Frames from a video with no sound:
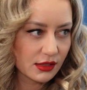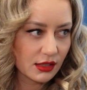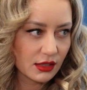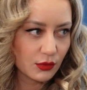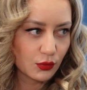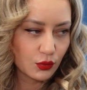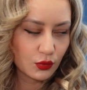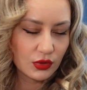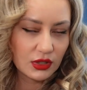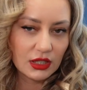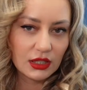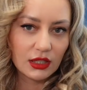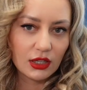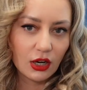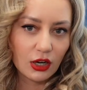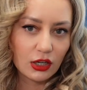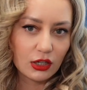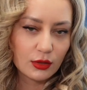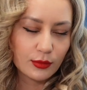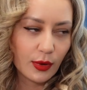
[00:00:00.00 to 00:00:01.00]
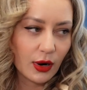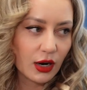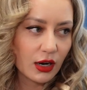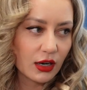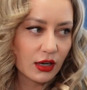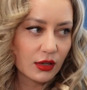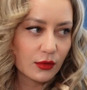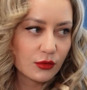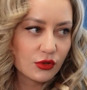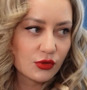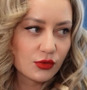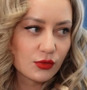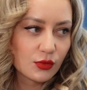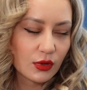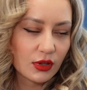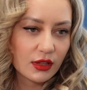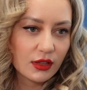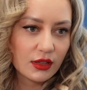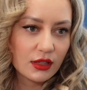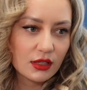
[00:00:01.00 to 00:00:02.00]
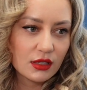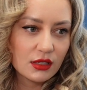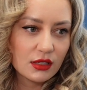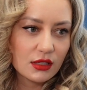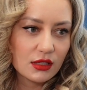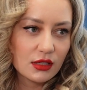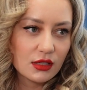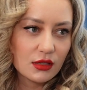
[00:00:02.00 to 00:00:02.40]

It's the really hard part, which was one of the